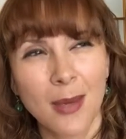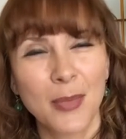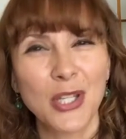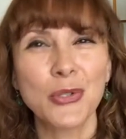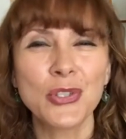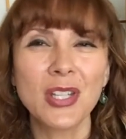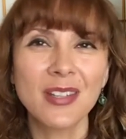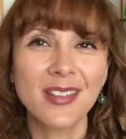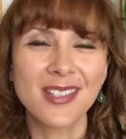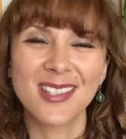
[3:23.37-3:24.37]
But you
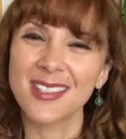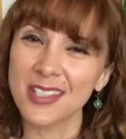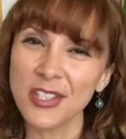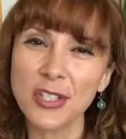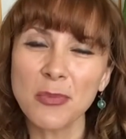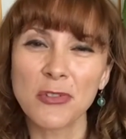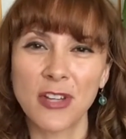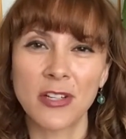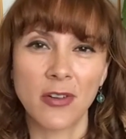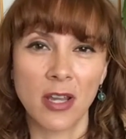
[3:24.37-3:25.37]
see, this system of
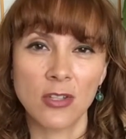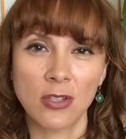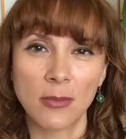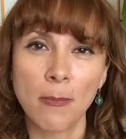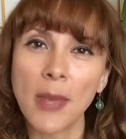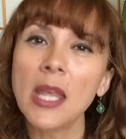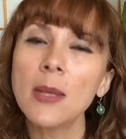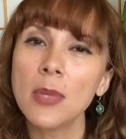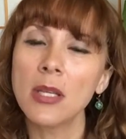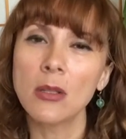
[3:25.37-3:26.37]
federation
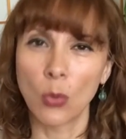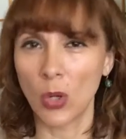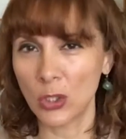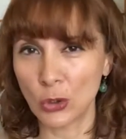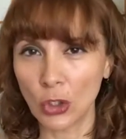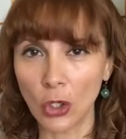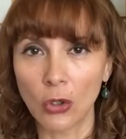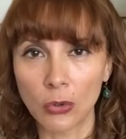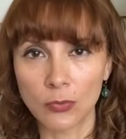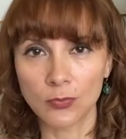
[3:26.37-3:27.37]
may be the way to
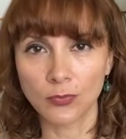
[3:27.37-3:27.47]
go.